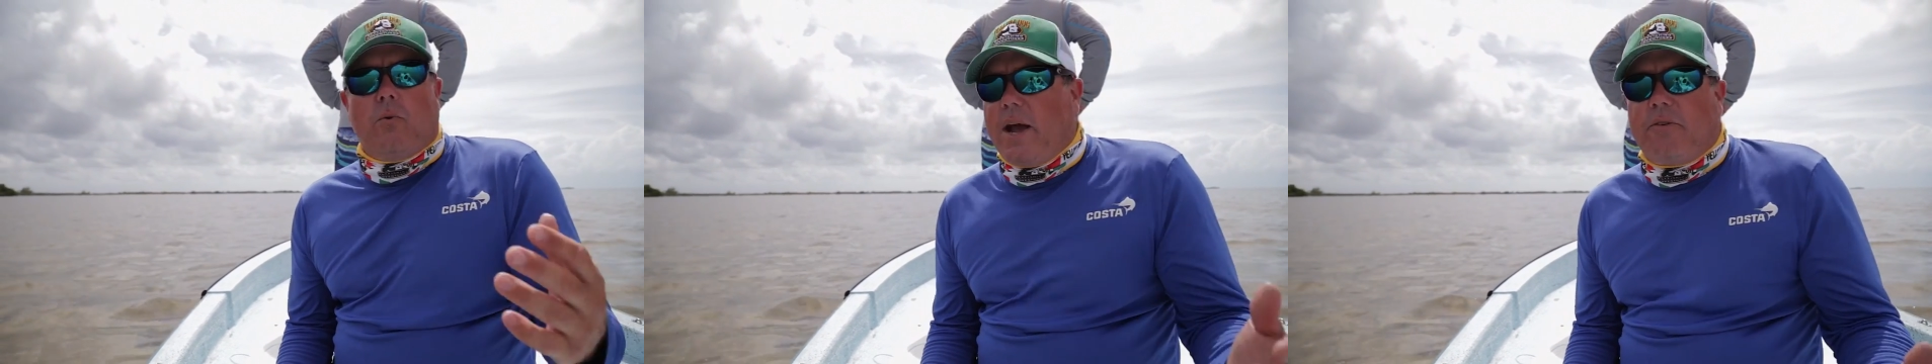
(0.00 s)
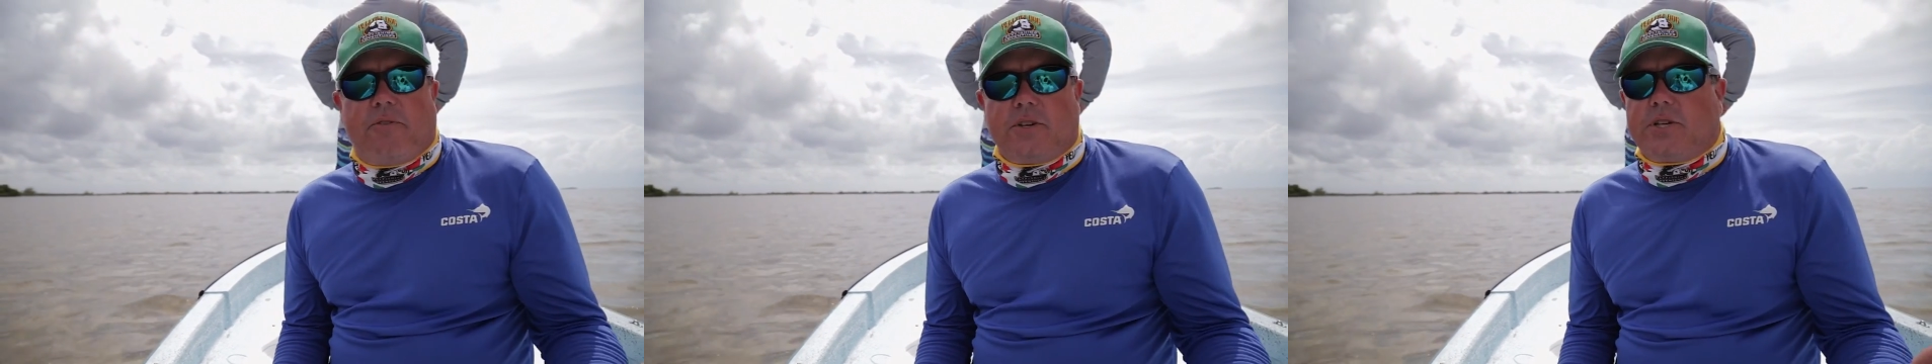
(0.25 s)

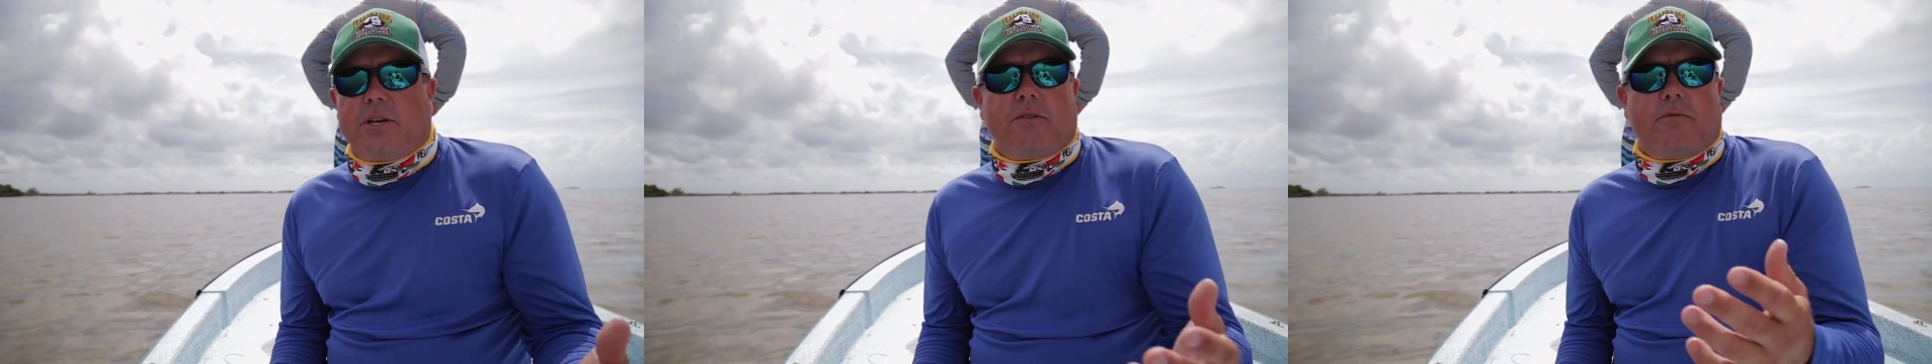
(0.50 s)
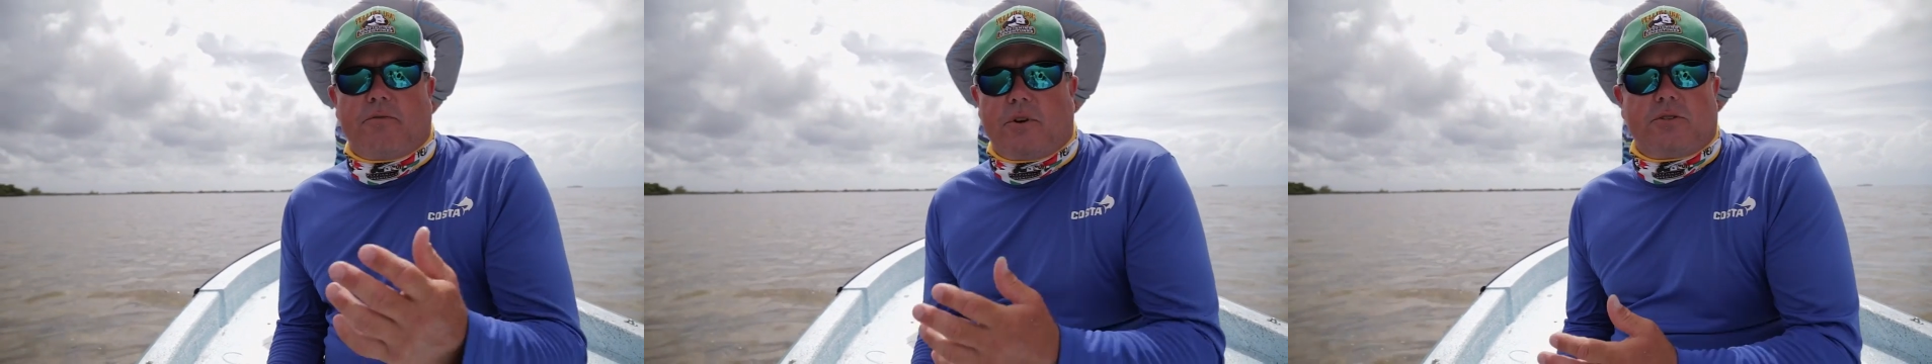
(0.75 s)
wade
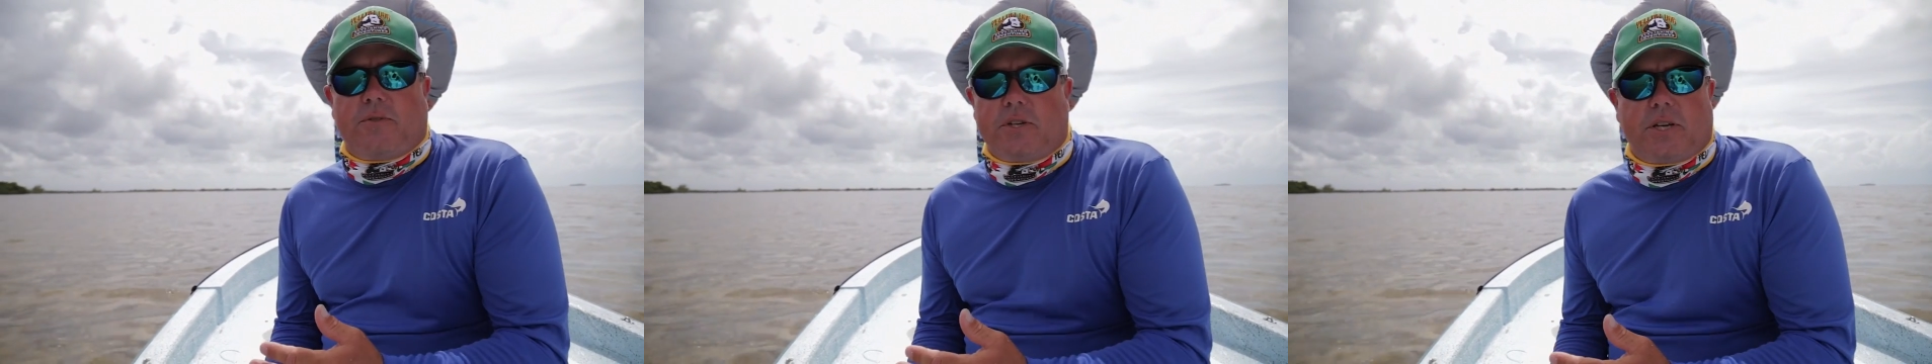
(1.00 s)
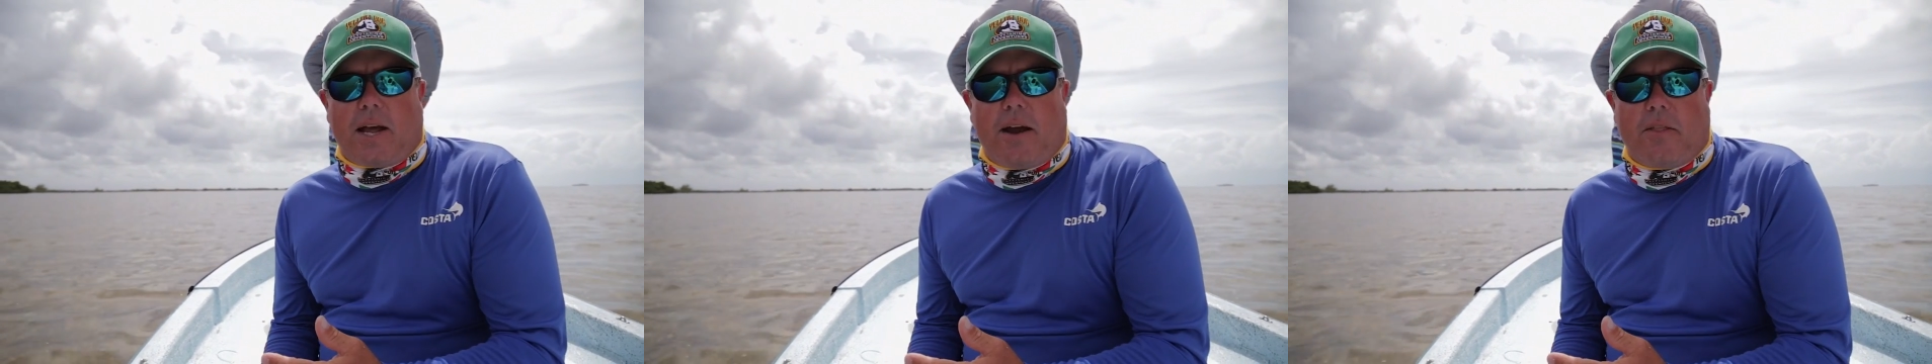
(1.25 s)
fishing versus
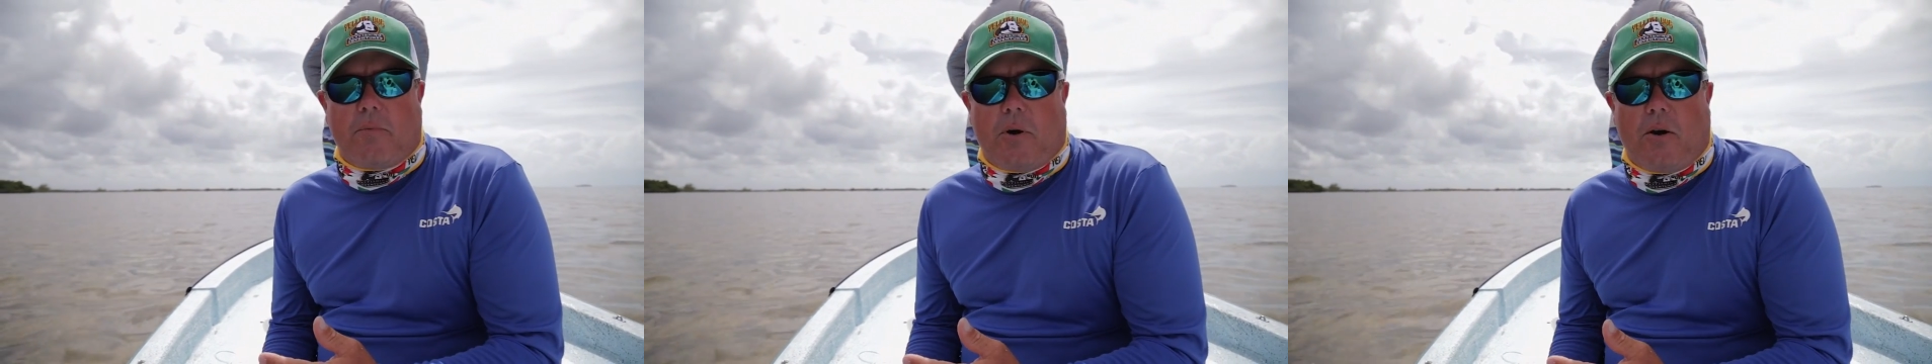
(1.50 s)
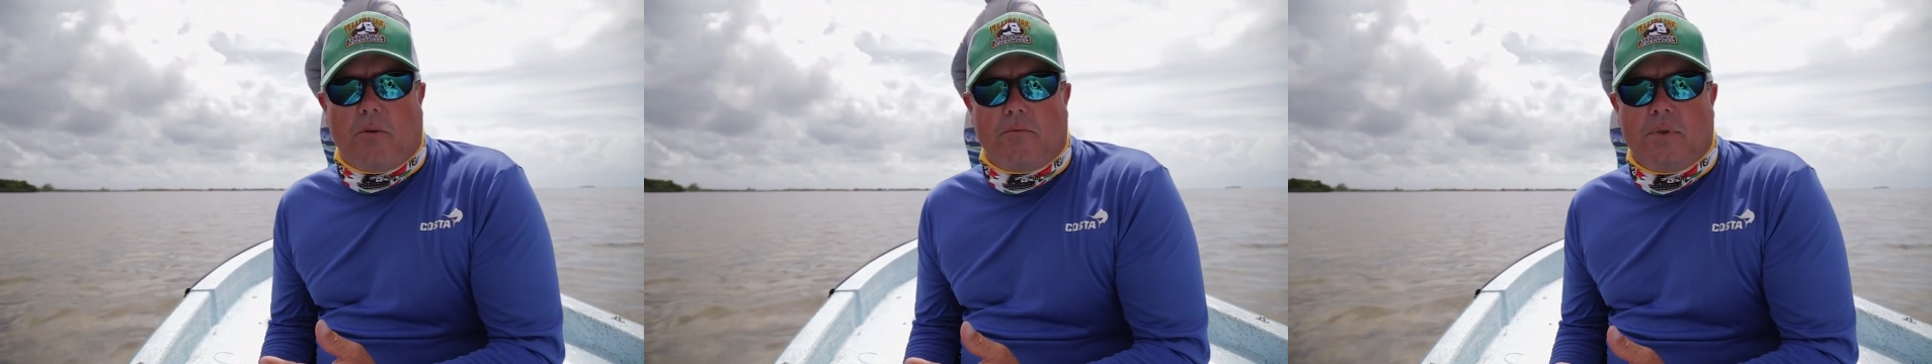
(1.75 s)
fishing out of the
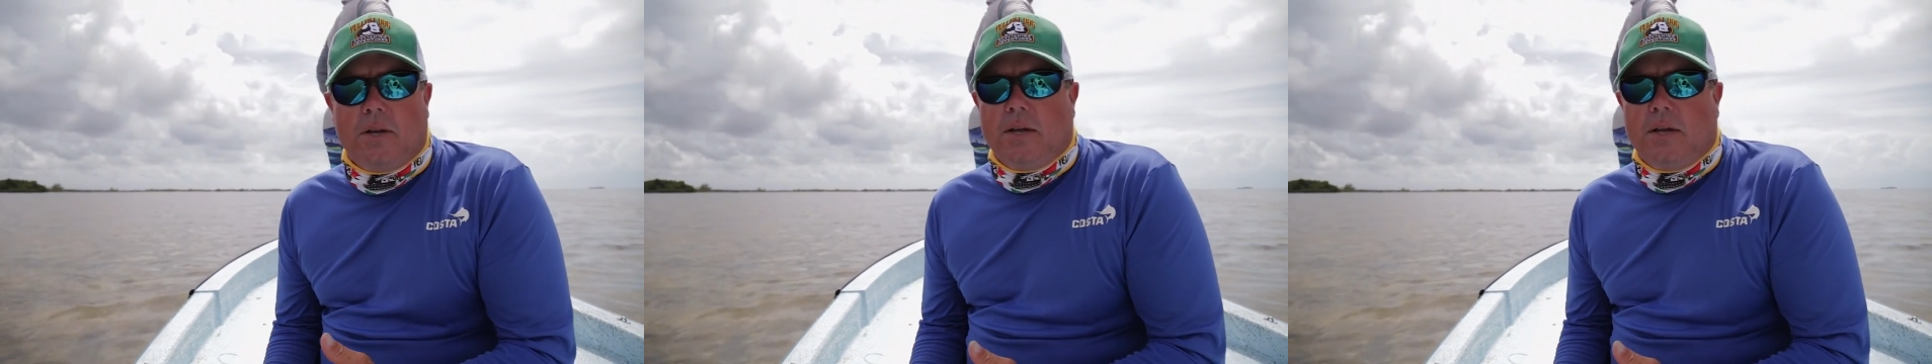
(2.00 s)
boat.